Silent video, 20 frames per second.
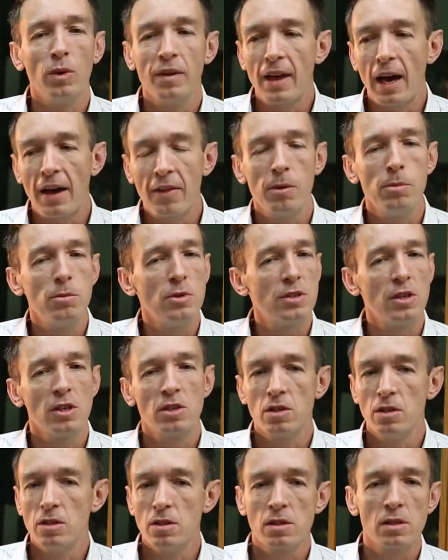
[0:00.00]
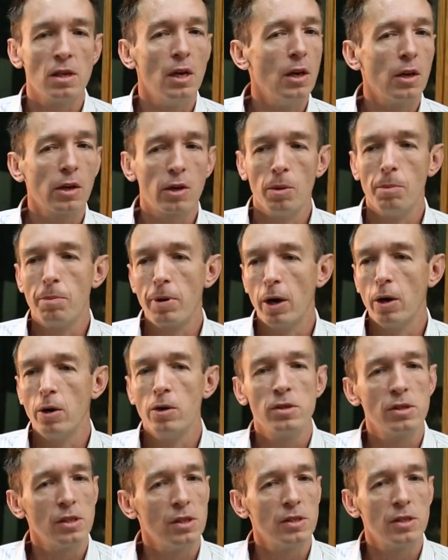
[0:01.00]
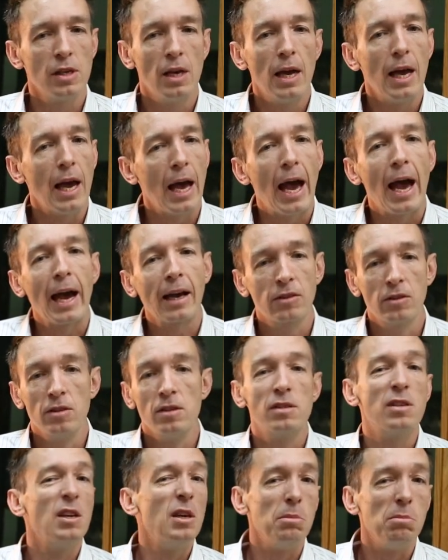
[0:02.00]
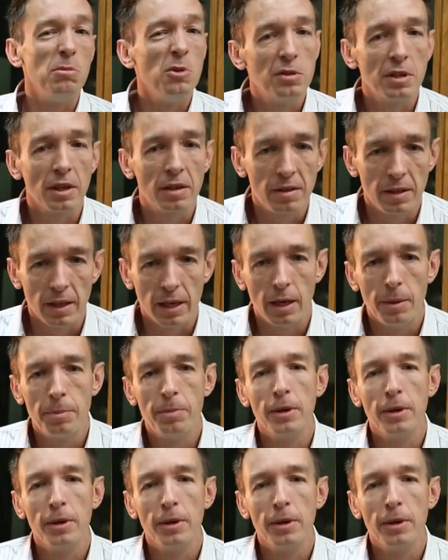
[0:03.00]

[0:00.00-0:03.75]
with other musicians, composers, actors, music theatre